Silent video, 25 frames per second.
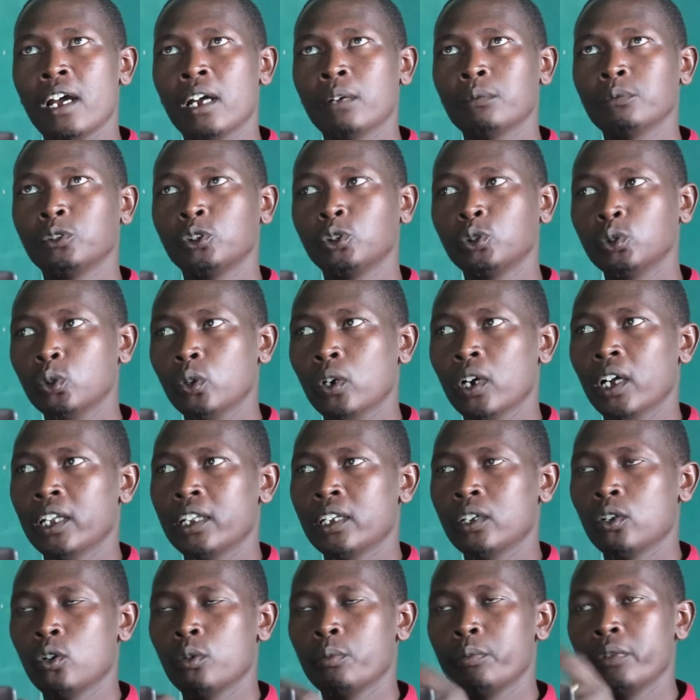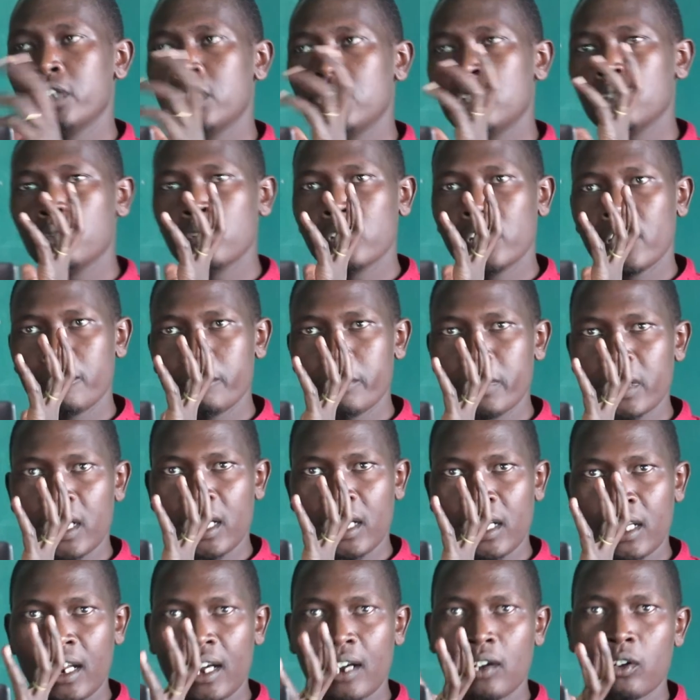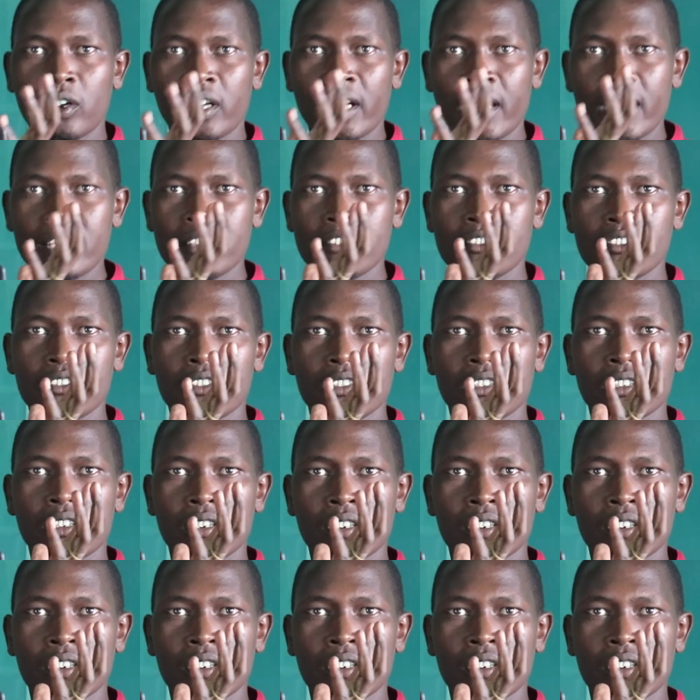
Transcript: I'm sure the community would have been antagonized,